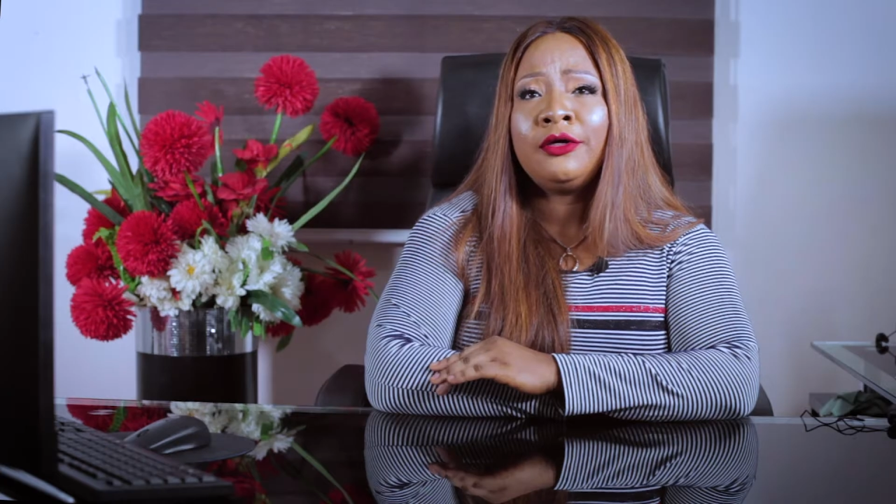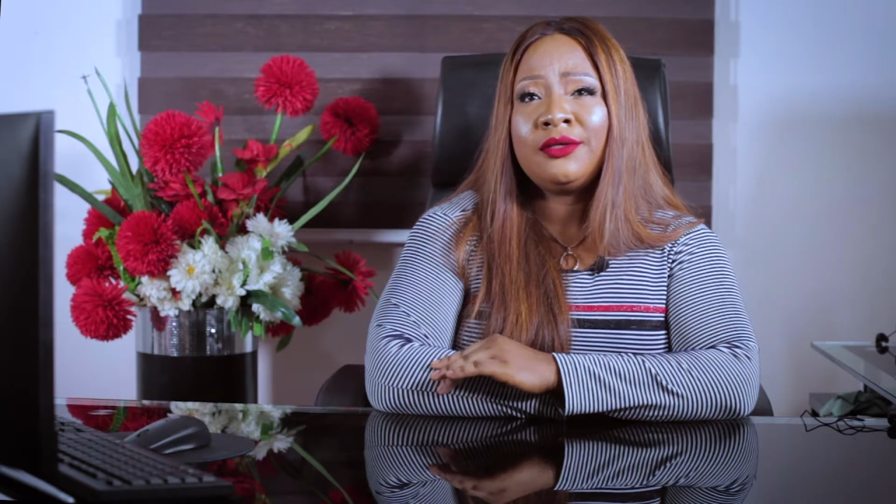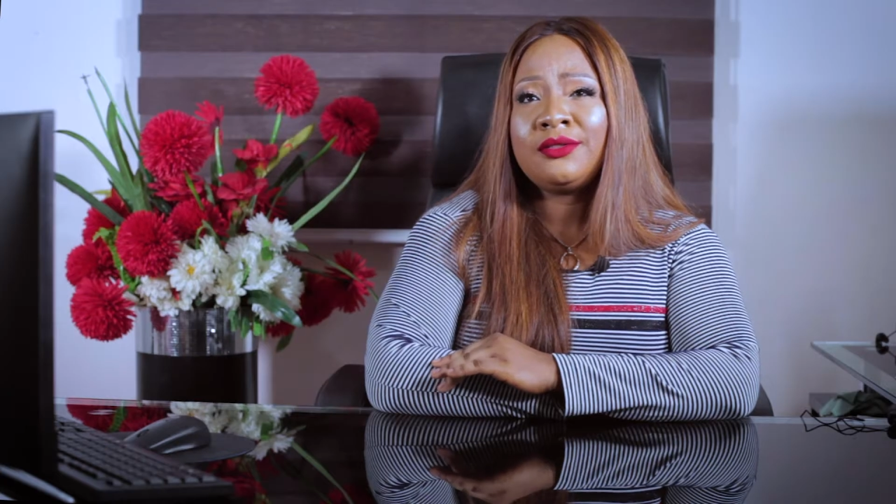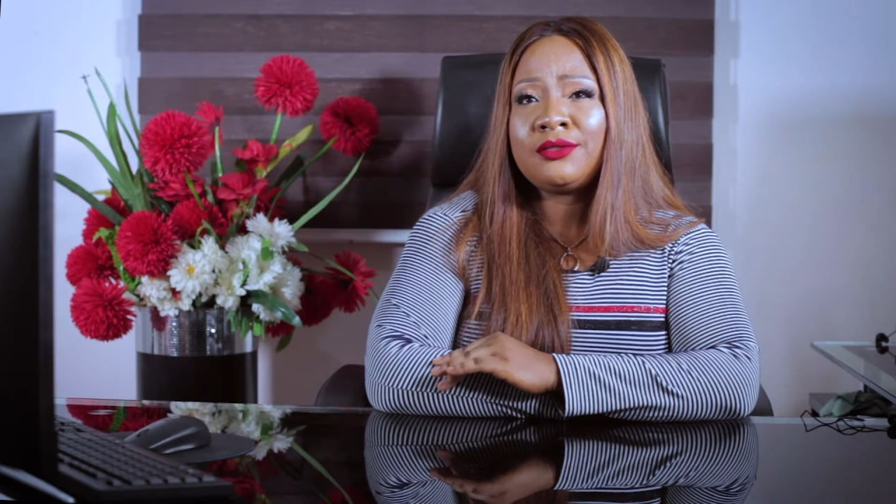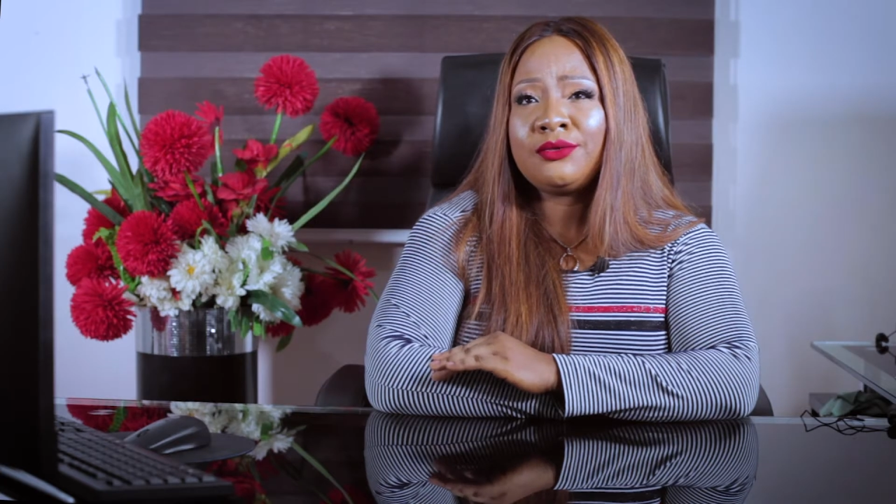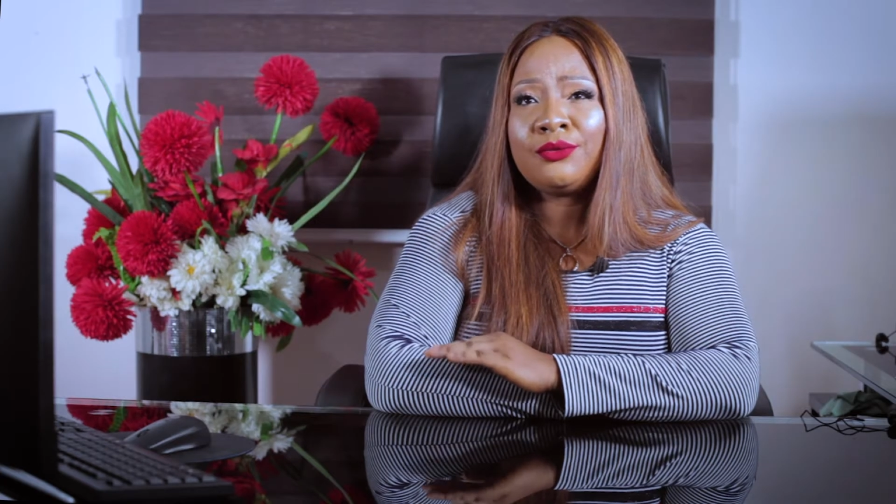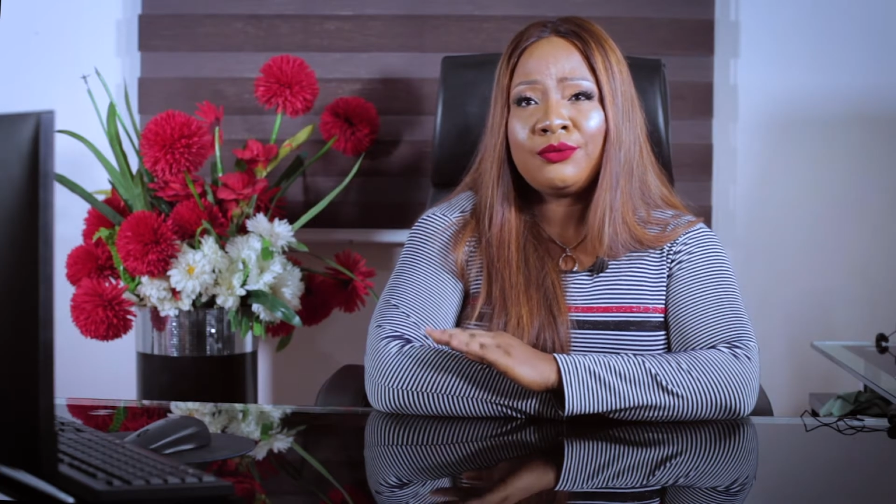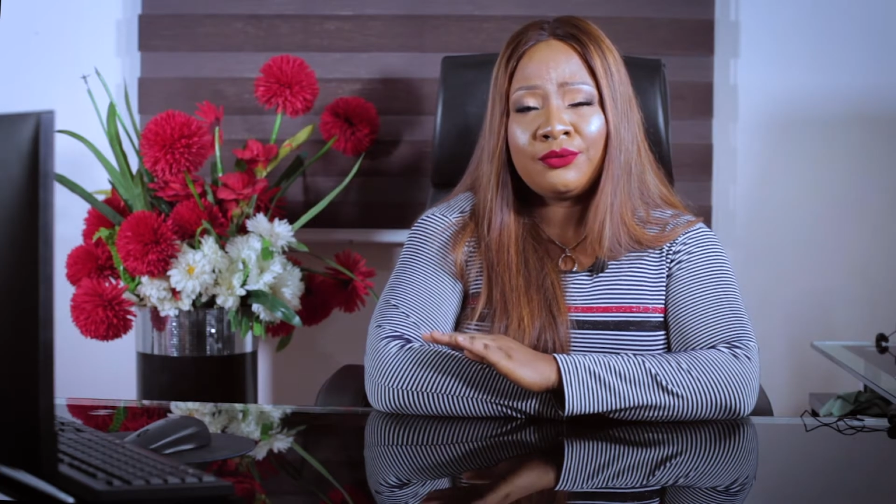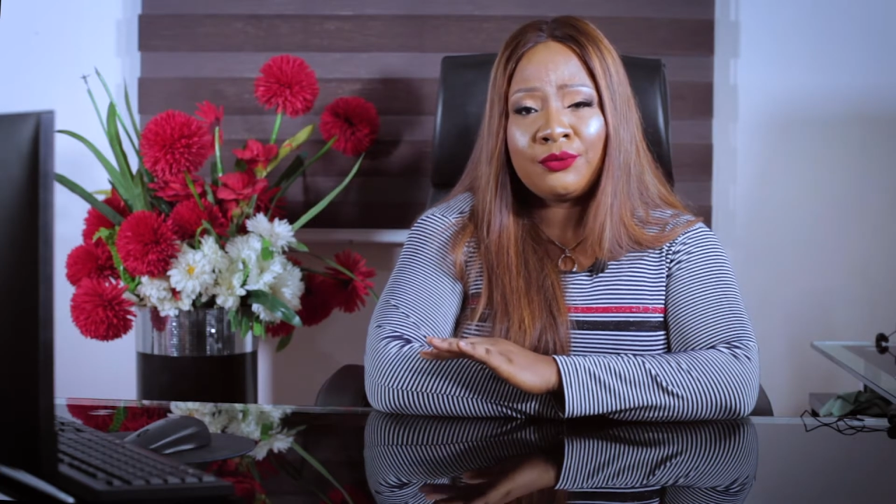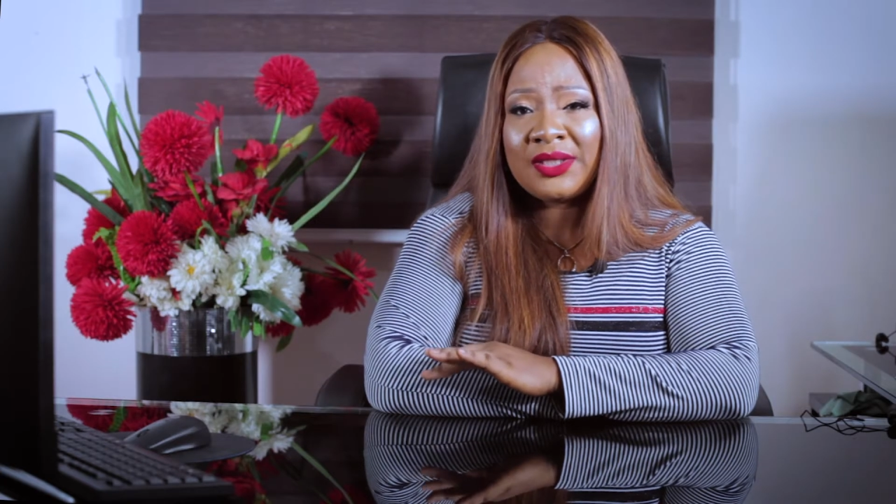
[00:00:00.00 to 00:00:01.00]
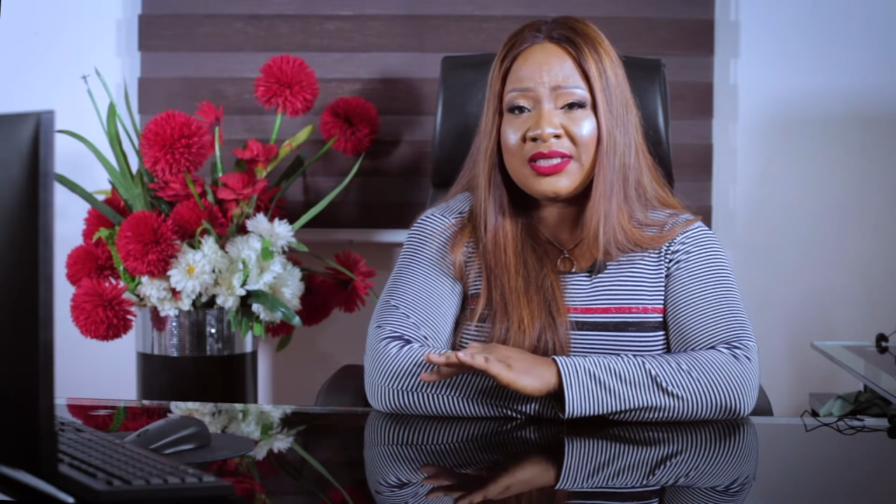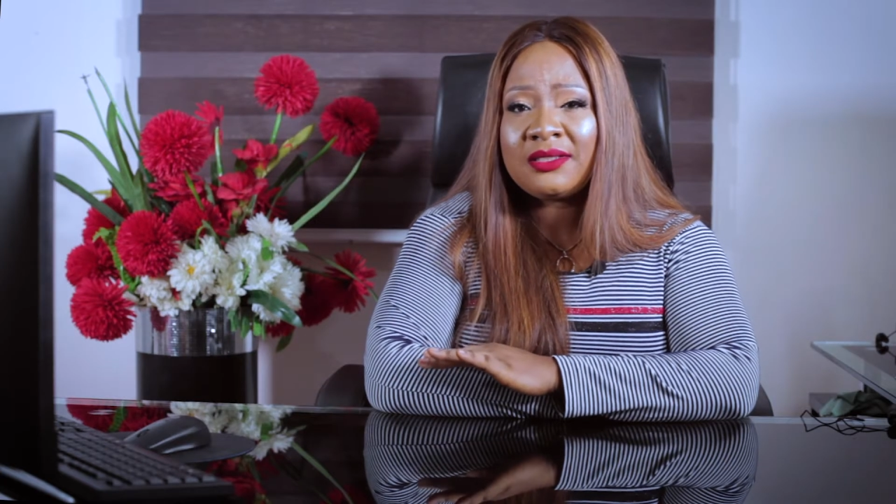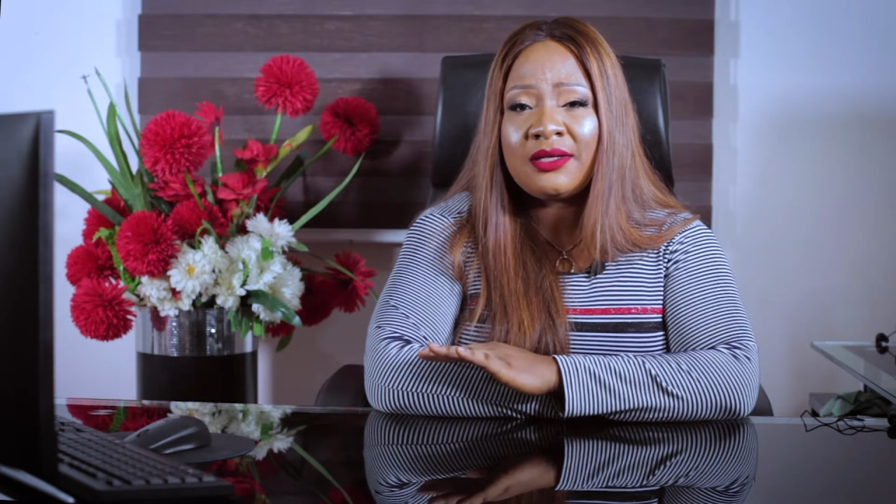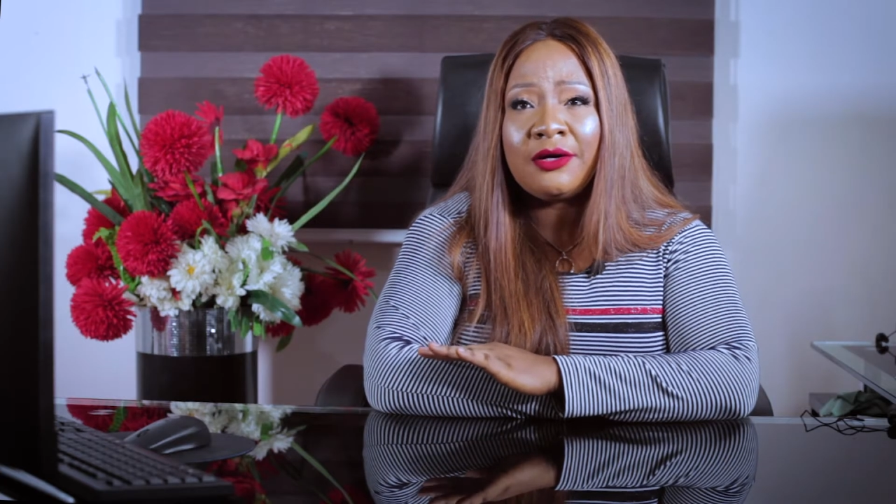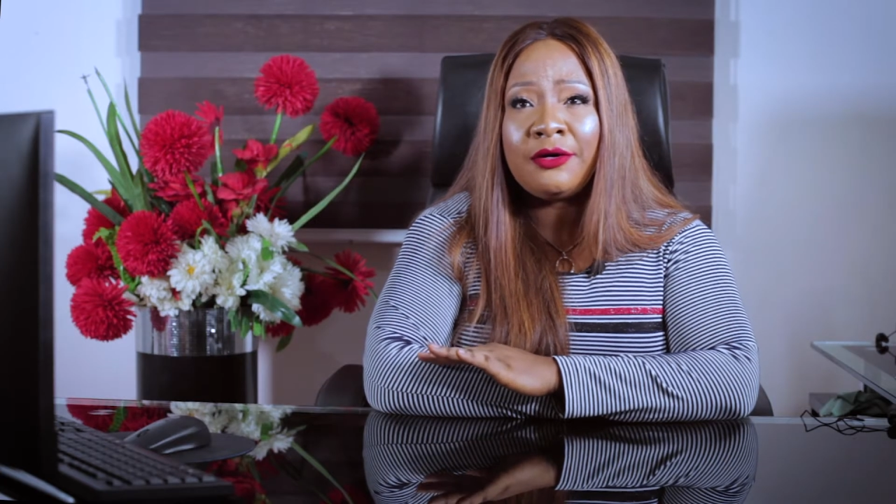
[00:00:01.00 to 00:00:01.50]
So
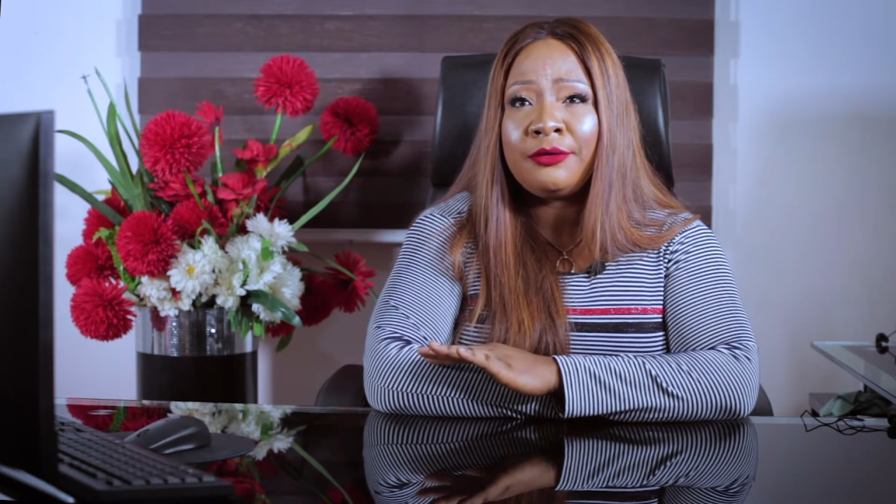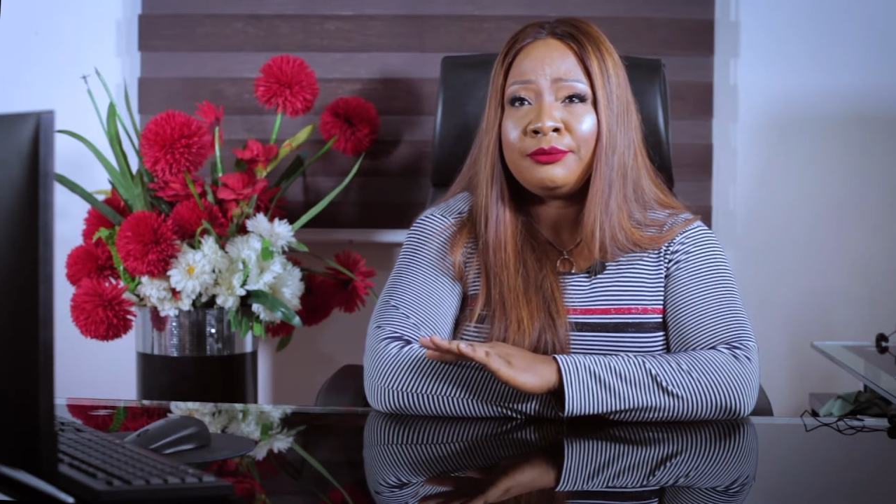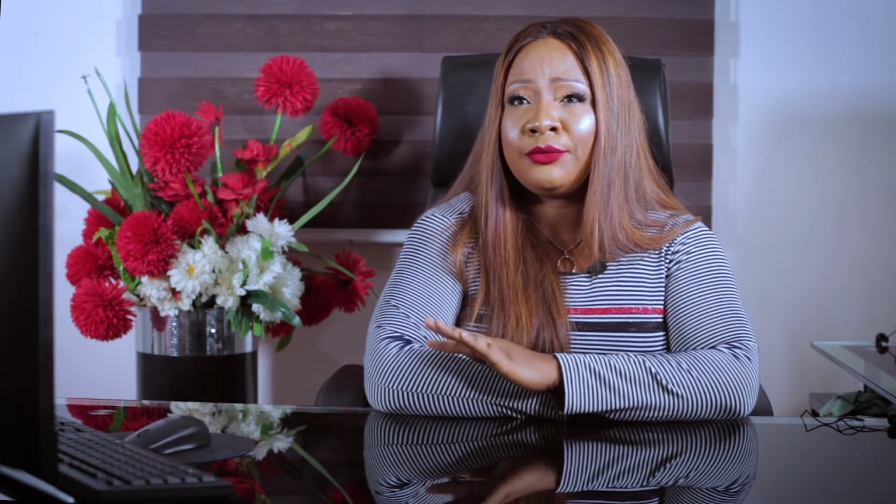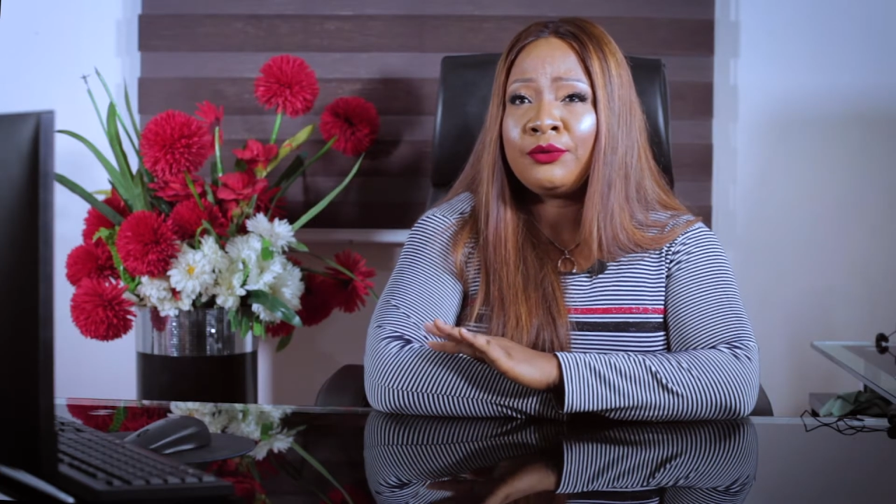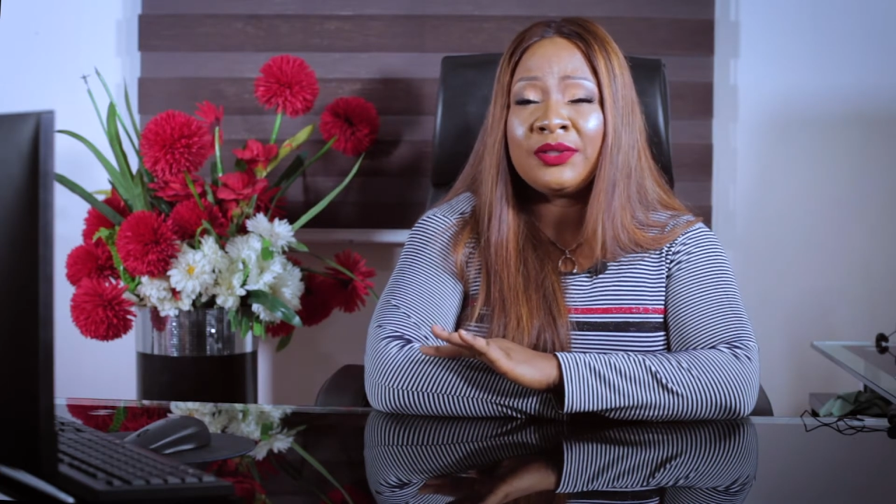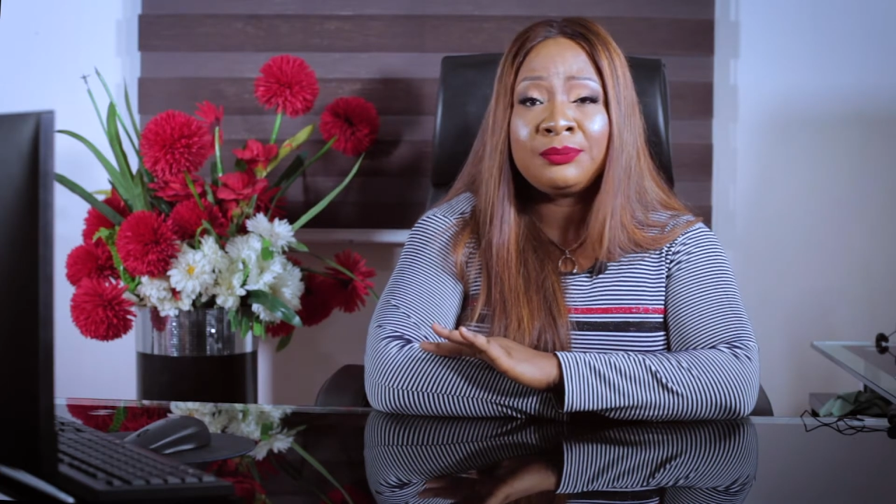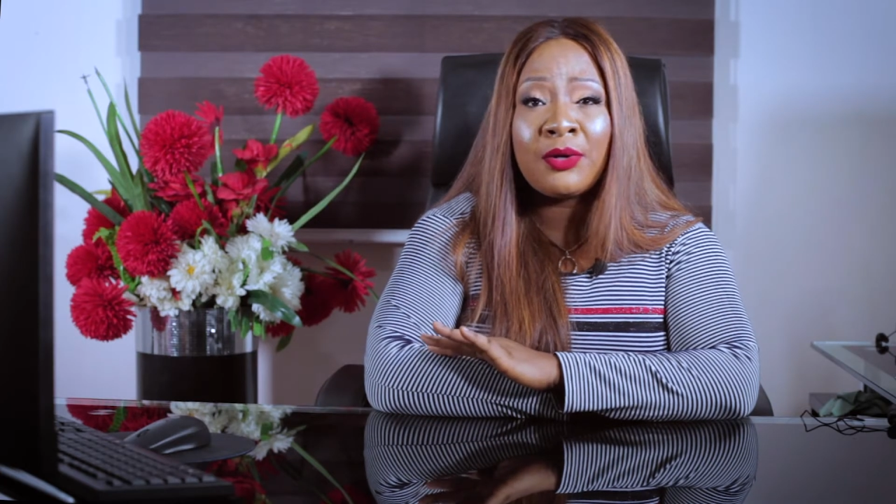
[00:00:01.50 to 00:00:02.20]
with